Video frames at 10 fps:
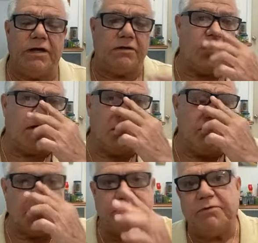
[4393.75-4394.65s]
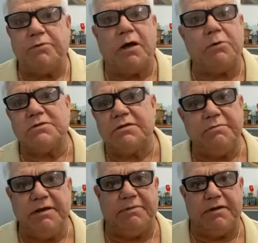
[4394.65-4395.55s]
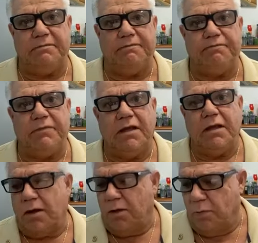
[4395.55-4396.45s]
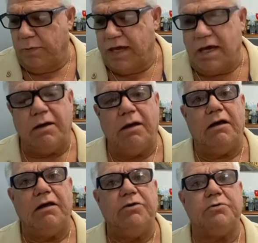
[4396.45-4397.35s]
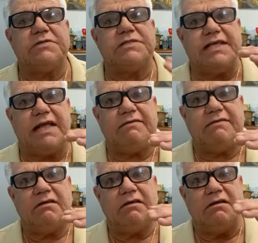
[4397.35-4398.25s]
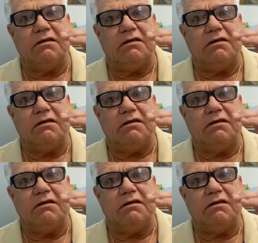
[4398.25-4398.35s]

We are talking about a few thousand people where you set